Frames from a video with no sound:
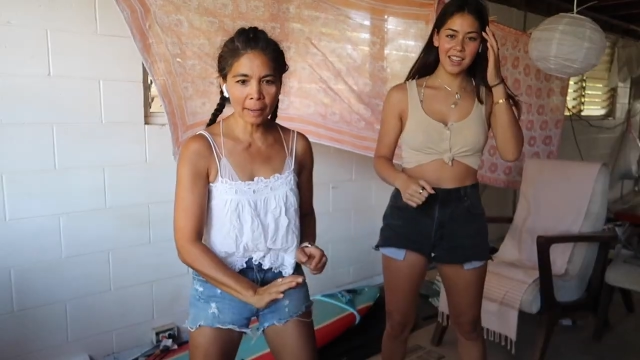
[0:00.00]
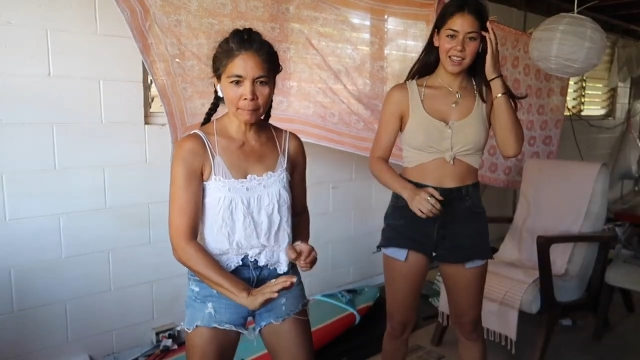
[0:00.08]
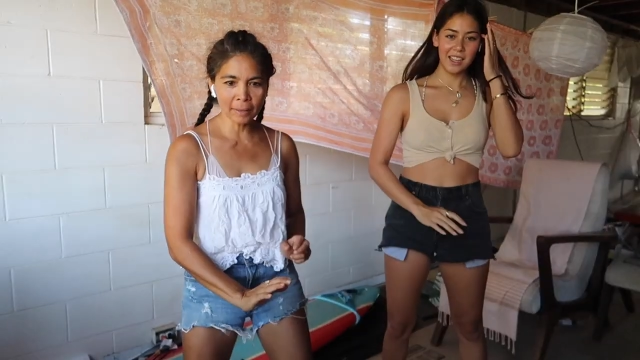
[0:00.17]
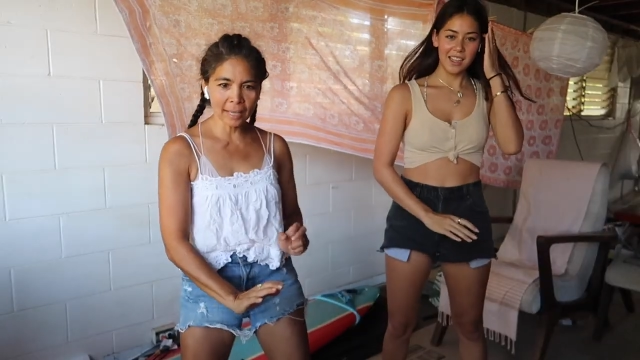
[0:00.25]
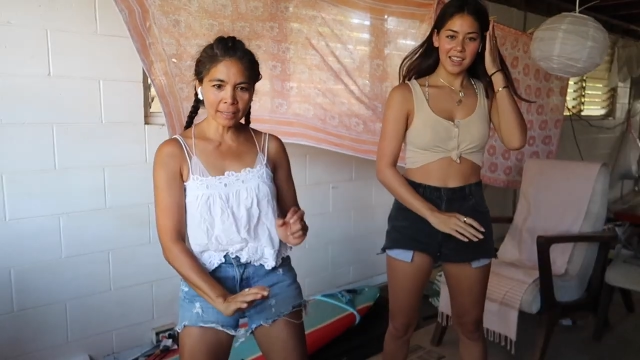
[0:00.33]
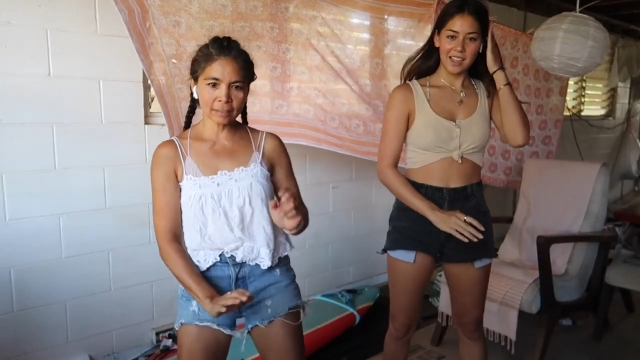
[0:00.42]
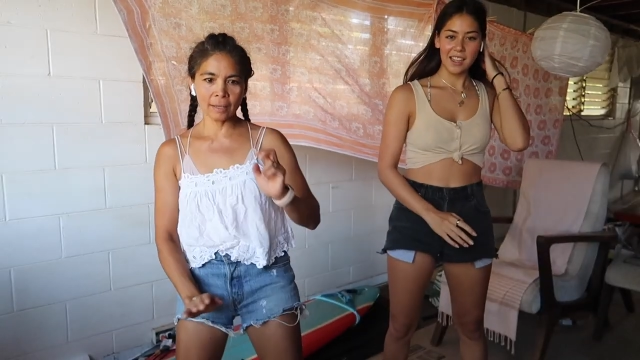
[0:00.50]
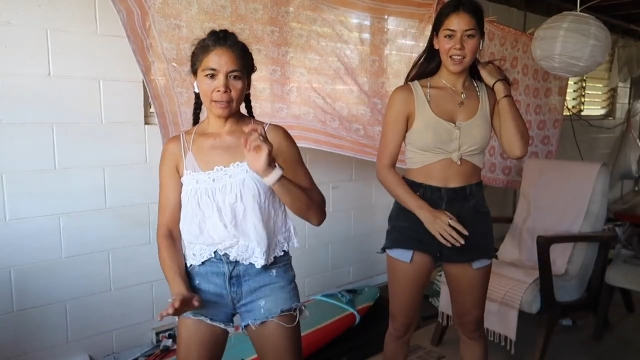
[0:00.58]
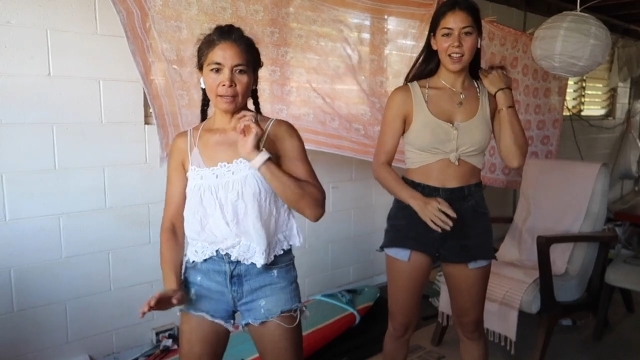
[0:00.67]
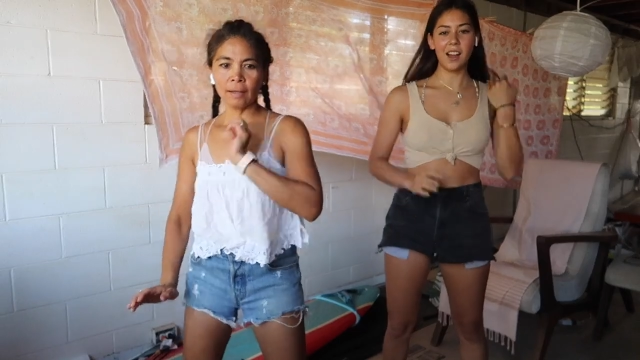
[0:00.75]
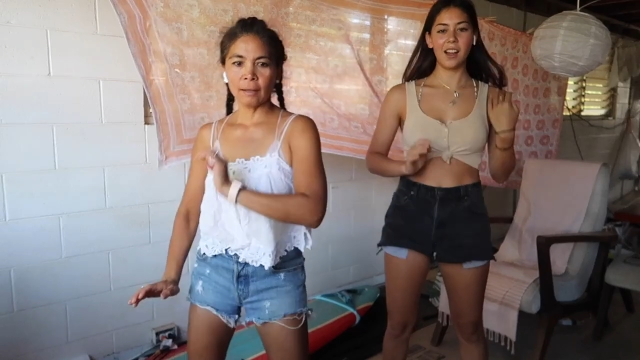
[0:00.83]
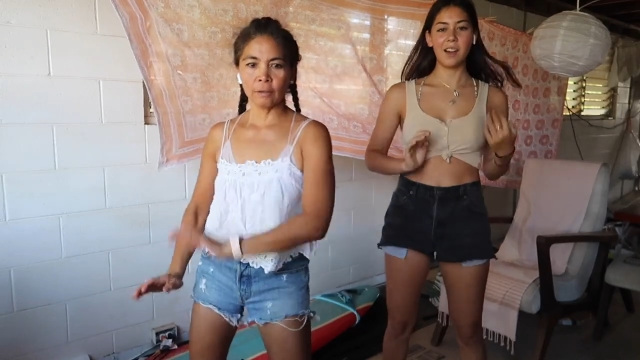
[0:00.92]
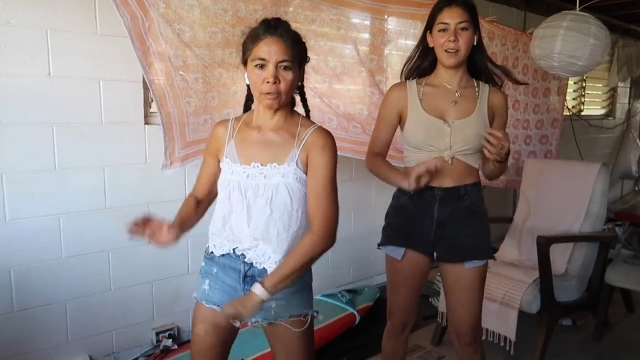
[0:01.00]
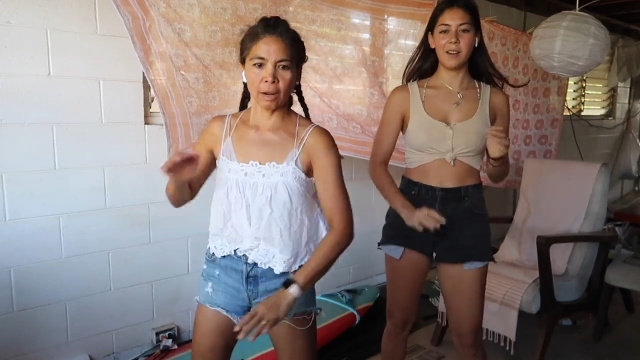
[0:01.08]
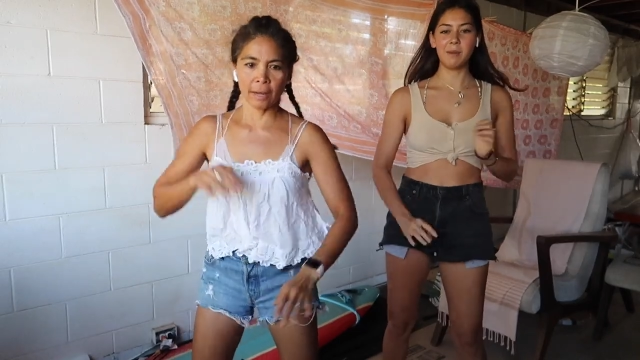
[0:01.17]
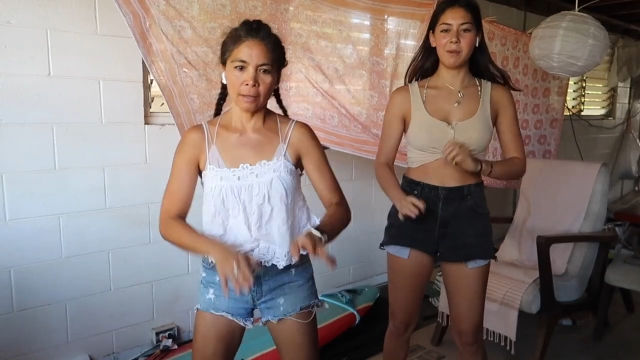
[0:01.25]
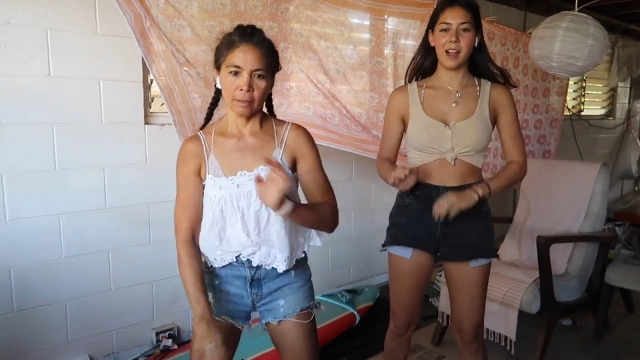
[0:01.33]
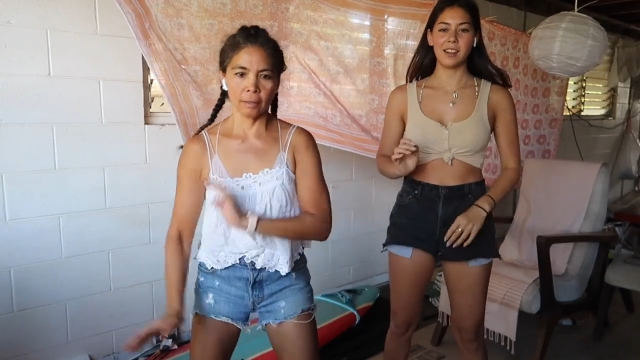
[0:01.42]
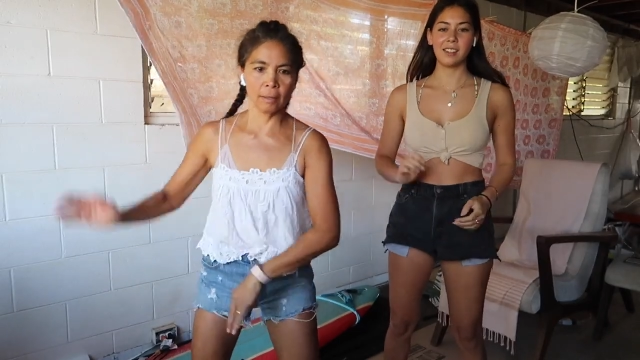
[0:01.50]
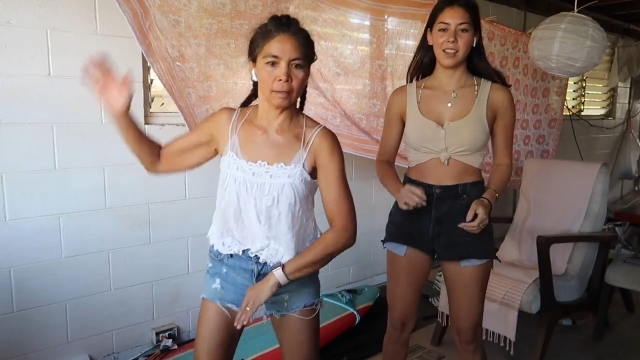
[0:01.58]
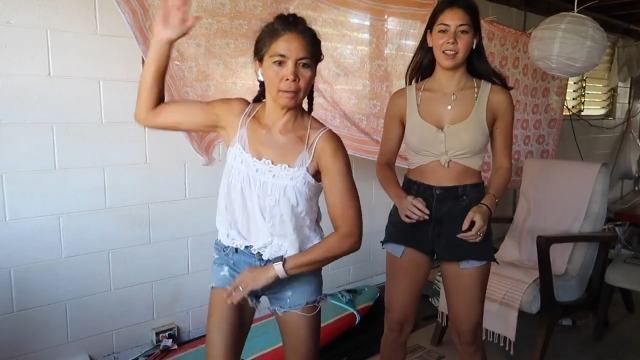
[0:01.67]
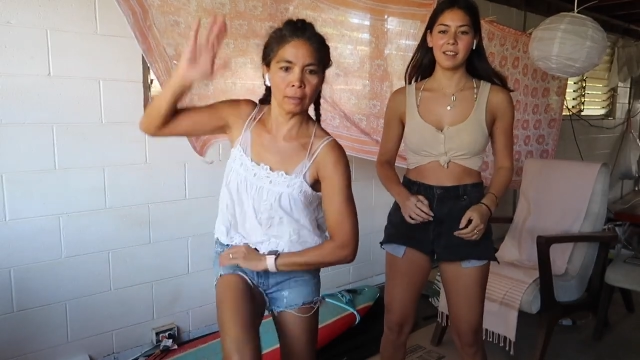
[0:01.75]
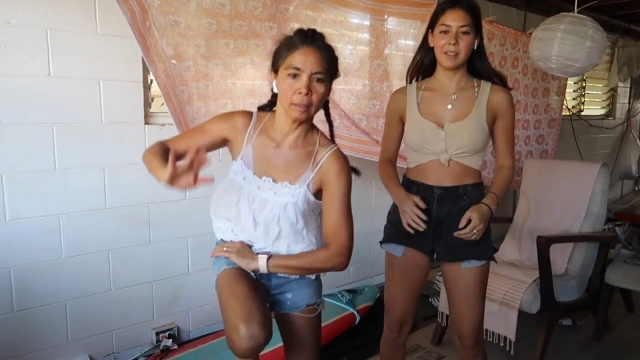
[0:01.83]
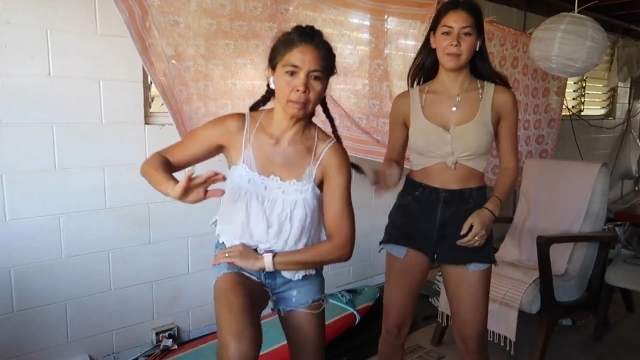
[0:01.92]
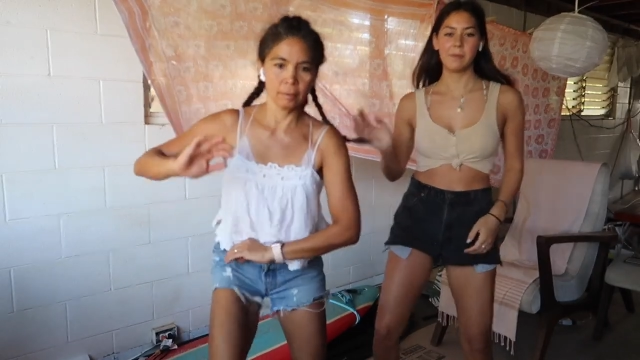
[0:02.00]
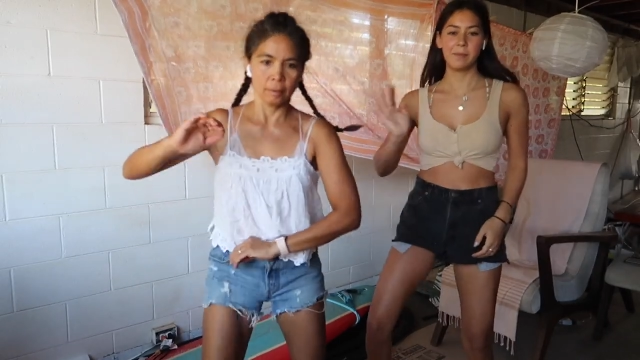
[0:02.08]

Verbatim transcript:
Speaker 1: I'm like...
Speaker 2: Oh, practicing.